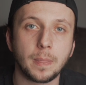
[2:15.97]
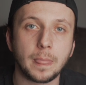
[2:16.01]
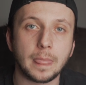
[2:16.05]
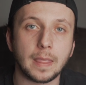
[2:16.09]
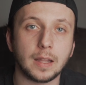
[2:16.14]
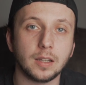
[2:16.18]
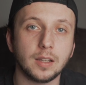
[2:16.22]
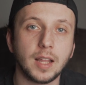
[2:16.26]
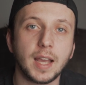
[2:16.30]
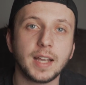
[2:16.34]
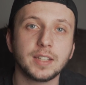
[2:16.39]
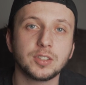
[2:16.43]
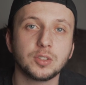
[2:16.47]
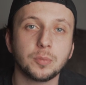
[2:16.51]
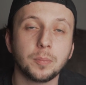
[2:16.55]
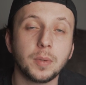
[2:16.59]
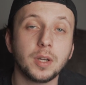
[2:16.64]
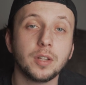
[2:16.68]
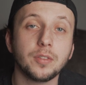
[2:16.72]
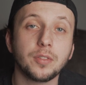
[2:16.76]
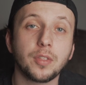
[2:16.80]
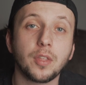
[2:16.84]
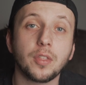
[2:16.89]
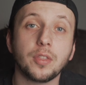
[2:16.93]
Last
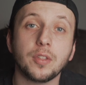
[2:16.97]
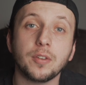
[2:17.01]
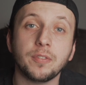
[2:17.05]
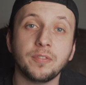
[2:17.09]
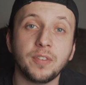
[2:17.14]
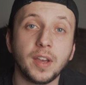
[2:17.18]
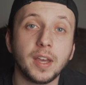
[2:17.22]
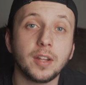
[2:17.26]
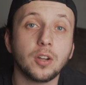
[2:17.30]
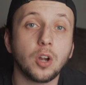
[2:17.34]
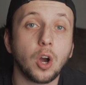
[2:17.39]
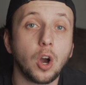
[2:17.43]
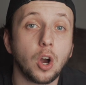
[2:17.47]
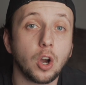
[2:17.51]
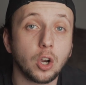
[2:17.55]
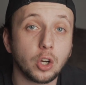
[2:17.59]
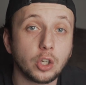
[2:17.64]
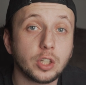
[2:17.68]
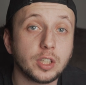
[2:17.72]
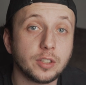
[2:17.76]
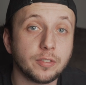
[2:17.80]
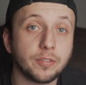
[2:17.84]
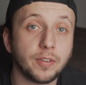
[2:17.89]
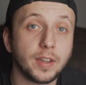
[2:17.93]
month, the Fed
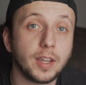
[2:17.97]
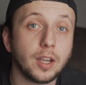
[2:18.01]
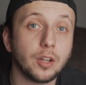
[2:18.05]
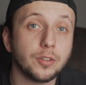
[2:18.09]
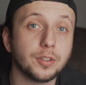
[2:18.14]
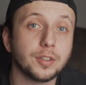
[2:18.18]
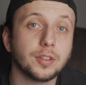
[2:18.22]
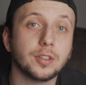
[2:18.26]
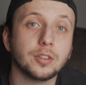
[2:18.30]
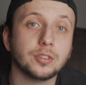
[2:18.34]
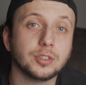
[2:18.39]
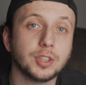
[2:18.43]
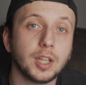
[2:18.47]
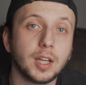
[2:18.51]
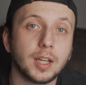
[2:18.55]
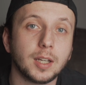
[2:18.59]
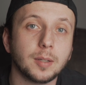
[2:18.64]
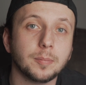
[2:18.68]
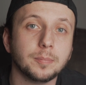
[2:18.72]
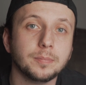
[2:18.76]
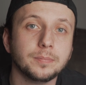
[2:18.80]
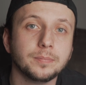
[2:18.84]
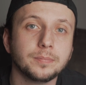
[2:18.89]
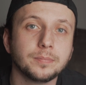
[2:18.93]
already failed at their job.
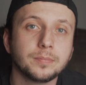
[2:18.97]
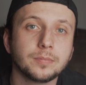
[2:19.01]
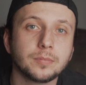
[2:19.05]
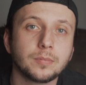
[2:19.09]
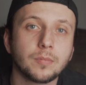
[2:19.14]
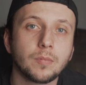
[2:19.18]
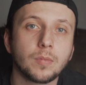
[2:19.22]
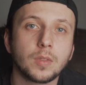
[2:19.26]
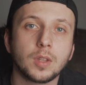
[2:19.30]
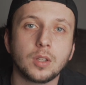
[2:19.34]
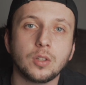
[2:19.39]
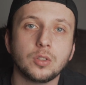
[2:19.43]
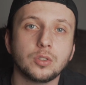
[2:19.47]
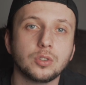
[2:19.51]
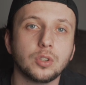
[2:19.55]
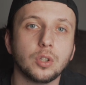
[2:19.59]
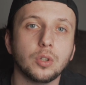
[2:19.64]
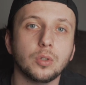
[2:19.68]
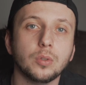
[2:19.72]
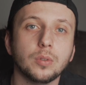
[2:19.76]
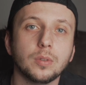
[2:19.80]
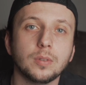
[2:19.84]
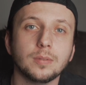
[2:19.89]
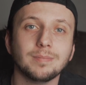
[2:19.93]

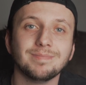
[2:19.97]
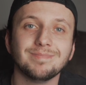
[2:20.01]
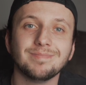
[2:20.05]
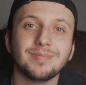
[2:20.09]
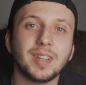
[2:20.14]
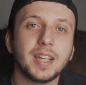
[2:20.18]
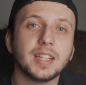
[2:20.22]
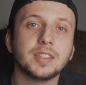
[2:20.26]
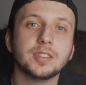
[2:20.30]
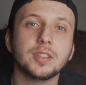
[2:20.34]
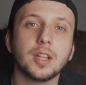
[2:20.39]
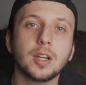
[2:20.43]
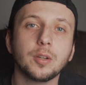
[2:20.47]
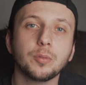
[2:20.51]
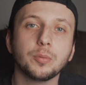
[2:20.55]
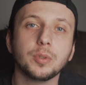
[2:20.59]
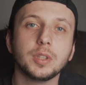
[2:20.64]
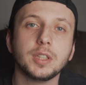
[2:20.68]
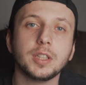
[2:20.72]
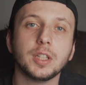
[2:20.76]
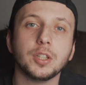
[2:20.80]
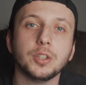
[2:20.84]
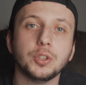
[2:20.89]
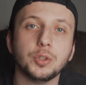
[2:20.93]
So it's not
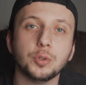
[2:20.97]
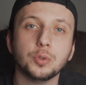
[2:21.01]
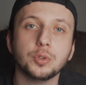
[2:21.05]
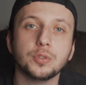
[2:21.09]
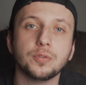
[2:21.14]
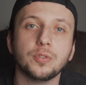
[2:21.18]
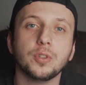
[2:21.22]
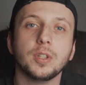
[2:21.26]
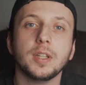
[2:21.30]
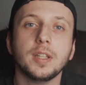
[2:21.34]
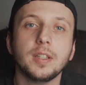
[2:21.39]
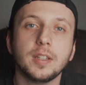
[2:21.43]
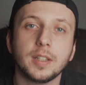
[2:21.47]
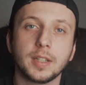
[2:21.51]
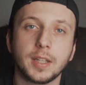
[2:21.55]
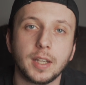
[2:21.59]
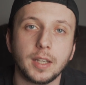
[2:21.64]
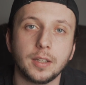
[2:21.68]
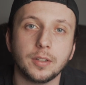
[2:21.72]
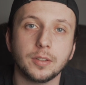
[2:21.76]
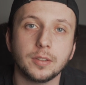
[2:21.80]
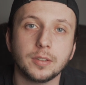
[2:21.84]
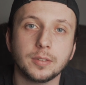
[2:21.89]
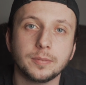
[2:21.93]
really a useful
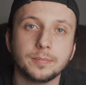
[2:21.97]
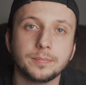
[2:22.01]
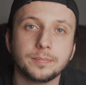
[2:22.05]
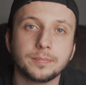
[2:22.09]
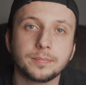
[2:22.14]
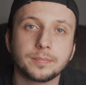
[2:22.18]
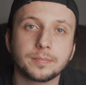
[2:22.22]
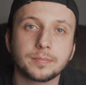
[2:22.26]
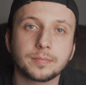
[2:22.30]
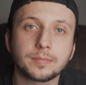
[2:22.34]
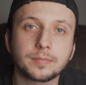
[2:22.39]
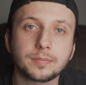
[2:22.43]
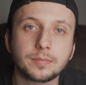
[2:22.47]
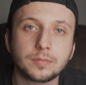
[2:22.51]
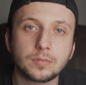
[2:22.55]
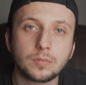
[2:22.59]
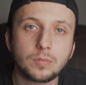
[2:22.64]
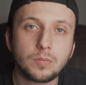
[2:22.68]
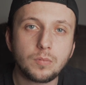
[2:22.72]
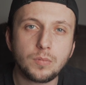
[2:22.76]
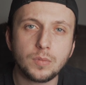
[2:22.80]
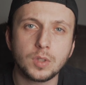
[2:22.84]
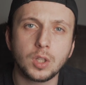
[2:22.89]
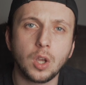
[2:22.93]
indicator.
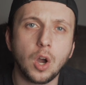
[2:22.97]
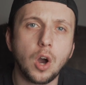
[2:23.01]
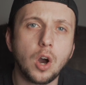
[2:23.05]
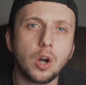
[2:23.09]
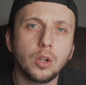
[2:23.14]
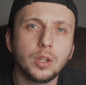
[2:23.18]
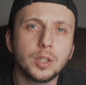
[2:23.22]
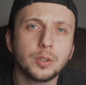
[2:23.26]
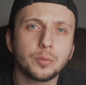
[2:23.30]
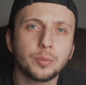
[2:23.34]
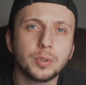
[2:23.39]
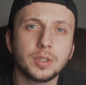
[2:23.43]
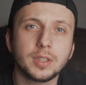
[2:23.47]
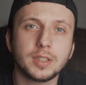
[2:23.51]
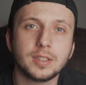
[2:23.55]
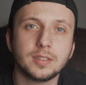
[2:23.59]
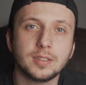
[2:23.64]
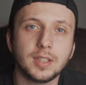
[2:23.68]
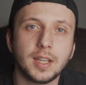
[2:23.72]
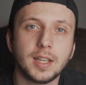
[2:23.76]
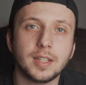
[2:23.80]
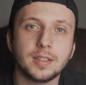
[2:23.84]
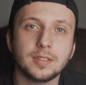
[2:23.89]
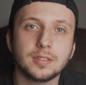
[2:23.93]
All it really
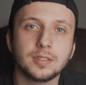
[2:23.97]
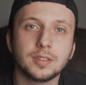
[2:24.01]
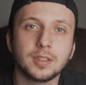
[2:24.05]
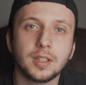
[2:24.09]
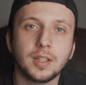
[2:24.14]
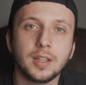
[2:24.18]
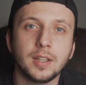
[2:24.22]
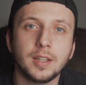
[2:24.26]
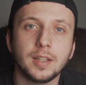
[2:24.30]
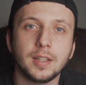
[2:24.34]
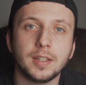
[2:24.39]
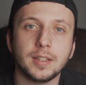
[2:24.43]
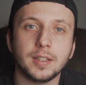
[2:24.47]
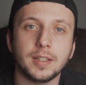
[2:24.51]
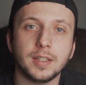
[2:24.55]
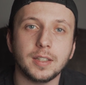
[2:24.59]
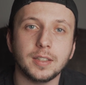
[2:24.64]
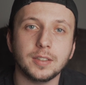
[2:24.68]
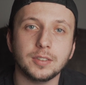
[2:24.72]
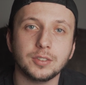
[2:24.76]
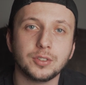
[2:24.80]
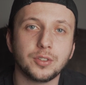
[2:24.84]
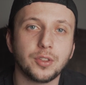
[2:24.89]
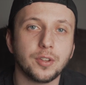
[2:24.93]
says
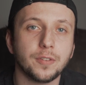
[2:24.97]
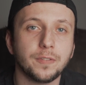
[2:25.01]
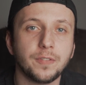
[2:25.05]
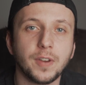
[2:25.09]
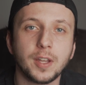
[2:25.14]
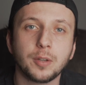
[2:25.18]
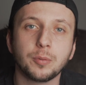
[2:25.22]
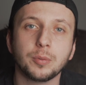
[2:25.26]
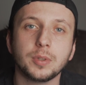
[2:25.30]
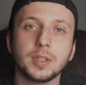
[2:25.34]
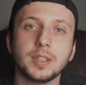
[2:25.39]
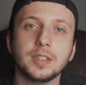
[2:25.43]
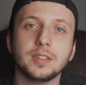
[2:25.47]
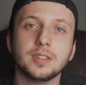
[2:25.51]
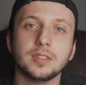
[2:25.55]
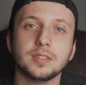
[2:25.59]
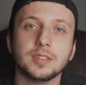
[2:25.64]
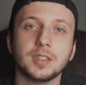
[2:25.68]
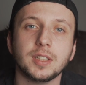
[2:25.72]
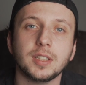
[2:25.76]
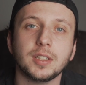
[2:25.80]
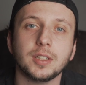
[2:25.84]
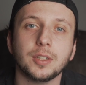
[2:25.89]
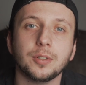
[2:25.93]
is the Fed releases
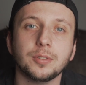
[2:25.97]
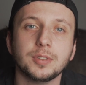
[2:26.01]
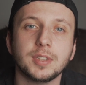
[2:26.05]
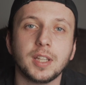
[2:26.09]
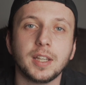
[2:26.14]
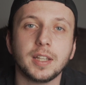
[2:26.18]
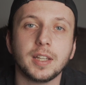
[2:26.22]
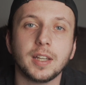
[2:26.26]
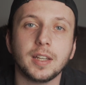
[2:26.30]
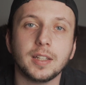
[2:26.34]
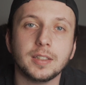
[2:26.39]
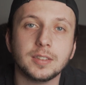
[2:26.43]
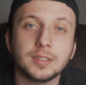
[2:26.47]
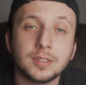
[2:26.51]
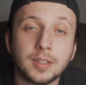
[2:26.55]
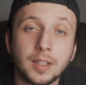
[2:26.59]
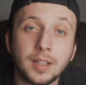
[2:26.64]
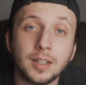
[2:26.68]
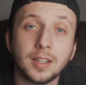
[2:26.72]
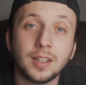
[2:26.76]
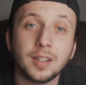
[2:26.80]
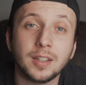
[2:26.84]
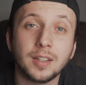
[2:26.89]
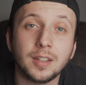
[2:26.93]
it and goes, hey guys,
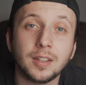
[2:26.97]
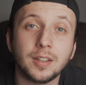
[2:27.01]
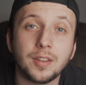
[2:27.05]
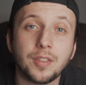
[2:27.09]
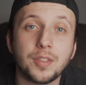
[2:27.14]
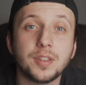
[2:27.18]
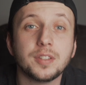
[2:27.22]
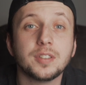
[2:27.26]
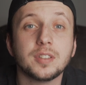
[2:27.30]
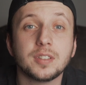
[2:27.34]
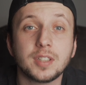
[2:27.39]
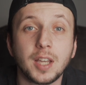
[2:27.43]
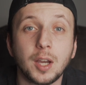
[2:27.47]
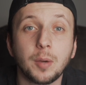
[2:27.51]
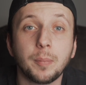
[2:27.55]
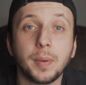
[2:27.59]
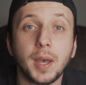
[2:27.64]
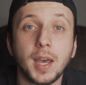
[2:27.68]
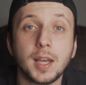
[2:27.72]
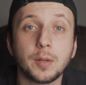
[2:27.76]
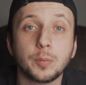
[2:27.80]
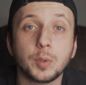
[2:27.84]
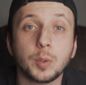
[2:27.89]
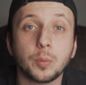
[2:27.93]
this is how
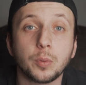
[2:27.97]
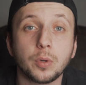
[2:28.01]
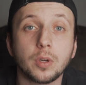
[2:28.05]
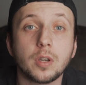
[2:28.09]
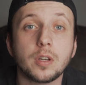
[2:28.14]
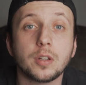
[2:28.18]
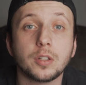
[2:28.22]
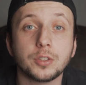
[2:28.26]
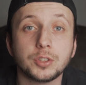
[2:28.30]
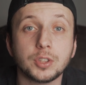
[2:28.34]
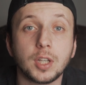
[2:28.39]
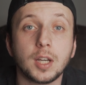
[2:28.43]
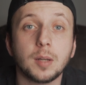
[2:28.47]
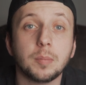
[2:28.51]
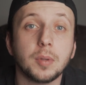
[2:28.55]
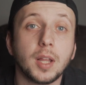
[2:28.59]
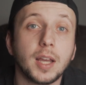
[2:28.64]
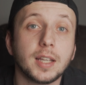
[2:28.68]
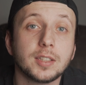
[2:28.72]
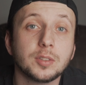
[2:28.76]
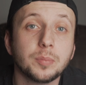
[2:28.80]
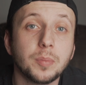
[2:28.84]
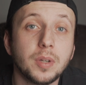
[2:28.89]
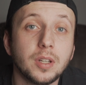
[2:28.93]
bad we were at our job
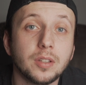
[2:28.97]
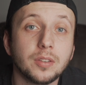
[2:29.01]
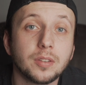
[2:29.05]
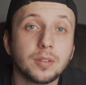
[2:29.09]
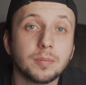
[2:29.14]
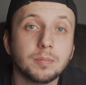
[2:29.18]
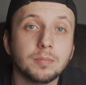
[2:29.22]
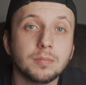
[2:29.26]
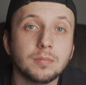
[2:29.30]
last month.